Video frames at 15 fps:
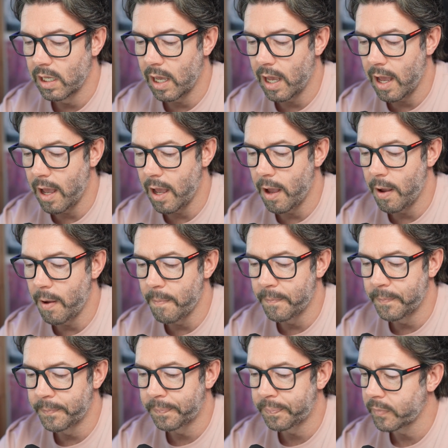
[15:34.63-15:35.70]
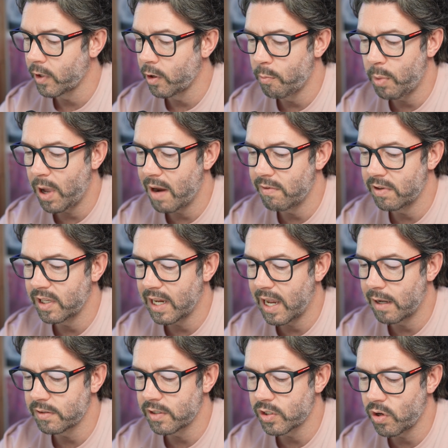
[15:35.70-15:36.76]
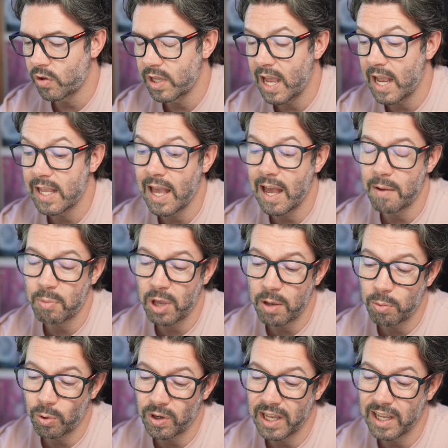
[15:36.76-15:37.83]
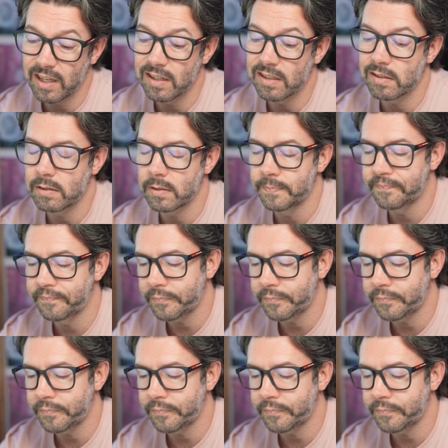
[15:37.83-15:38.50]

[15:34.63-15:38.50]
But everything else that's on there, people links.